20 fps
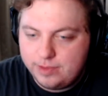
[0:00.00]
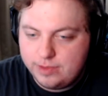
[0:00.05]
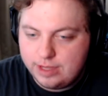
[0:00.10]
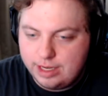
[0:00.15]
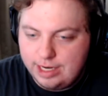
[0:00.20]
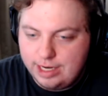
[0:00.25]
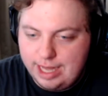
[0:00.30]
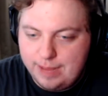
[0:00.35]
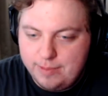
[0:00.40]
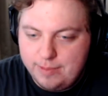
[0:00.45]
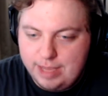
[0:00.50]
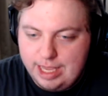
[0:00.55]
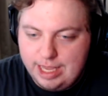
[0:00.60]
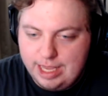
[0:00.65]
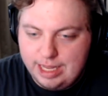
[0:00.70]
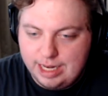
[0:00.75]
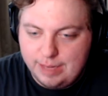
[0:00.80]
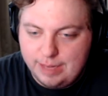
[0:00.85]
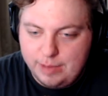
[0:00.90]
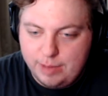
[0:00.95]
Let me
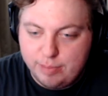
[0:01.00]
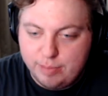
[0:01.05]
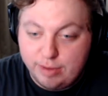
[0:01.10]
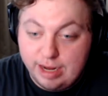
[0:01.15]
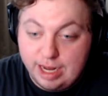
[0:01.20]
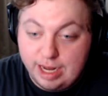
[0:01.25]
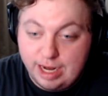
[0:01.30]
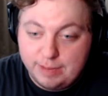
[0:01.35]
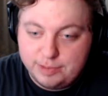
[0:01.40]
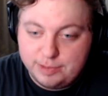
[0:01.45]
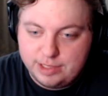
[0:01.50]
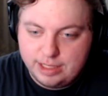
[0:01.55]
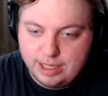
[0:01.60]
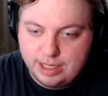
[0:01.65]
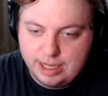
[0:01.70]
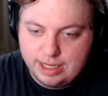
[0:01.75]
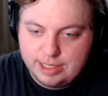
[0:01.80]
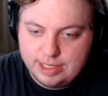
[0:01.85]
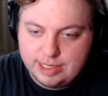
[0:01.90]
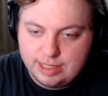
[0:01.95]
bring it up to
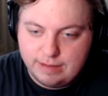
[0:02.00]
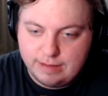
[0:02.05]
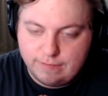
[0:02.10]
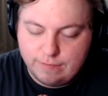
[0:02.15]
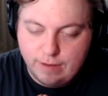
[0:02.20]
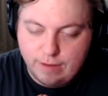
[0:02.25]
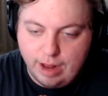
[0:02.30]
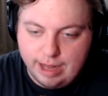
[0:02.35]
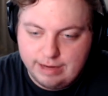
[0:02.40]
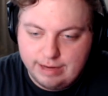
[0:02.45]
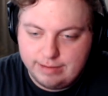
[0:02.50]
the front.